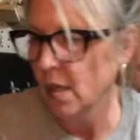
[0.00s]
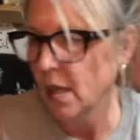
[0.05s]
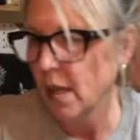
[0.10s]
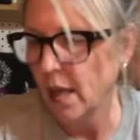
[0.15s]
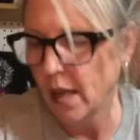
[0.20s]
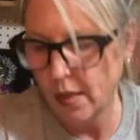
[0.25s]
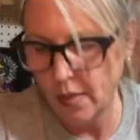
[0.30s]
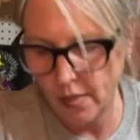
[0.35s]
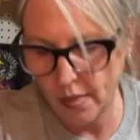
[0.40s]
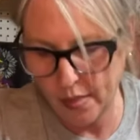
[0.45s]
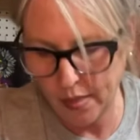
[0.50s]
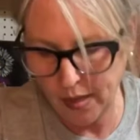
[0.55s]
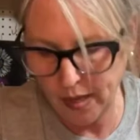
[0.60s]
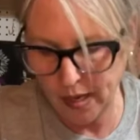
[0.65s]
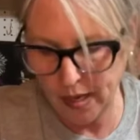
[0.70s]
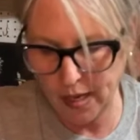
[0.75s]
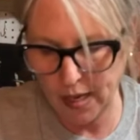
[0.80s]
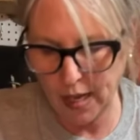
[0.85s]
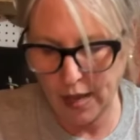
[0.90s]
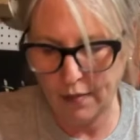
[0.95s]
and
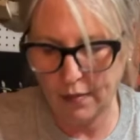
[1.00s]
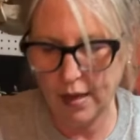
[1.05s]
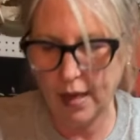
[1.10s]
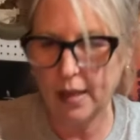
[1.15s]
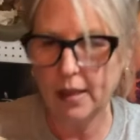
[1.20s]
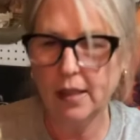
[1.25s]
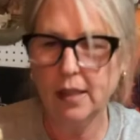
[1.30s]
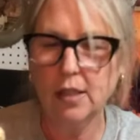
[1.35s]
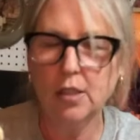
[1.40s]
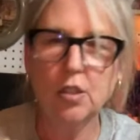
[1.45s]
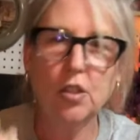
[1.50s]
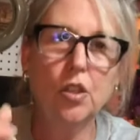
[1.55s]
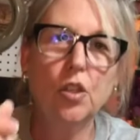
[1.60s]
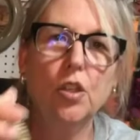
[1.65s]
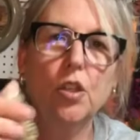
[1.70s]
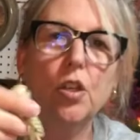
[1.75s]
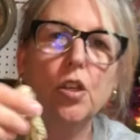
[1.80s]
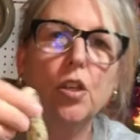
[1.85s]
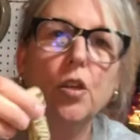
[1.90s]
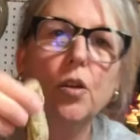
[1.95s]
then I've got this
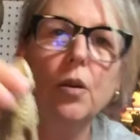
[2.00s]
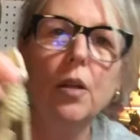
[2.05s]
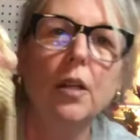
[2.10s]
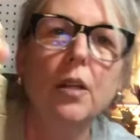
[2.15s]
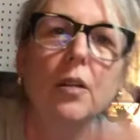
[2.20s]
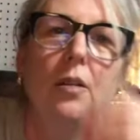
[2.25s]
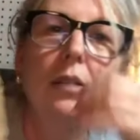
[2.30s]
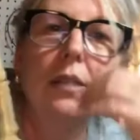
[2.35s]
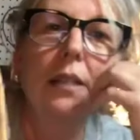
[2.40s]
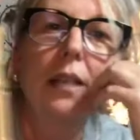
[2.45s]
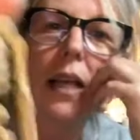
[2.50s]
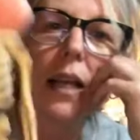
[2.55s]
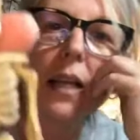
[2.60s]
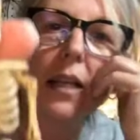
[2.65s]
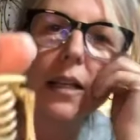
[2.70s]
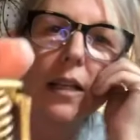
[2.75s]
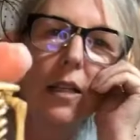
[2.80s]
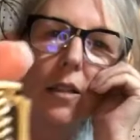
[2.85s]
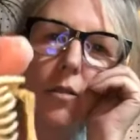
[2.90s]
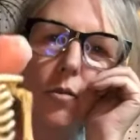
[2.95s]
cute little
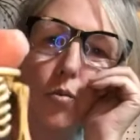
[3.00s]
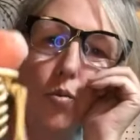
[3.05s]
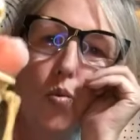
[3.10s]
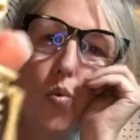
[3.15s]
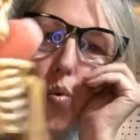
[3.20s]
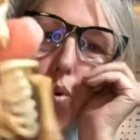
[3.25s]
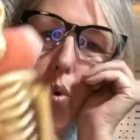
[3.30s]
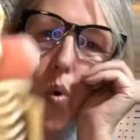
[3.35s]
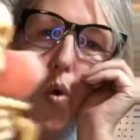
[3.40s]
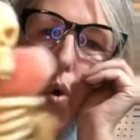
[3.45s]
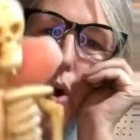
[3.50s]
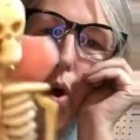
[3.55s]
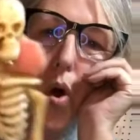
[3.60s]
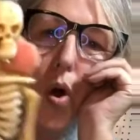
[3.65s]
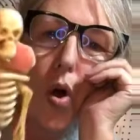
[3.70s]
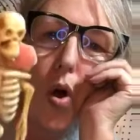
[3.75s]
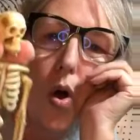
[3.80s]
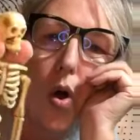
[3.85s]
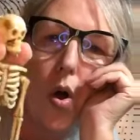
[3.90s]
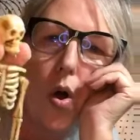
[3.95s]
skeleton.
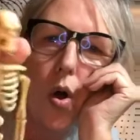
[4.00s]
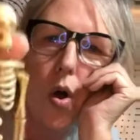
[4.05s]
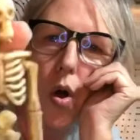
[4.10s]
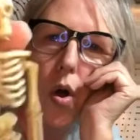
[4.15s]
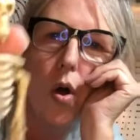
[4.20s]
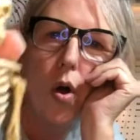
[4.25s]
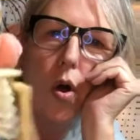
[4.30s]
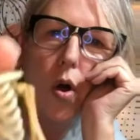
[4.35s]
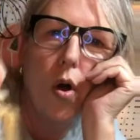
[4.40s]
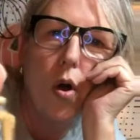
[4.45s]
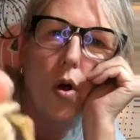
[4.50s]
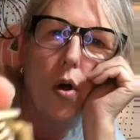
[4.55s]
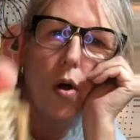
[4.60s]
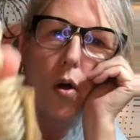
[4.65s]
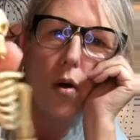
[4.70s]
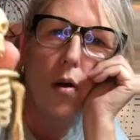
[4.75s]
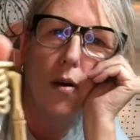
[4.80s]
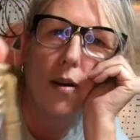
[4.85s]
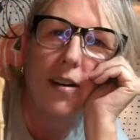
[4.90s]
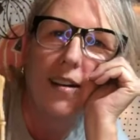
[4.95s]

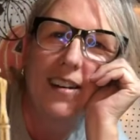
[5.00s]
Whoa!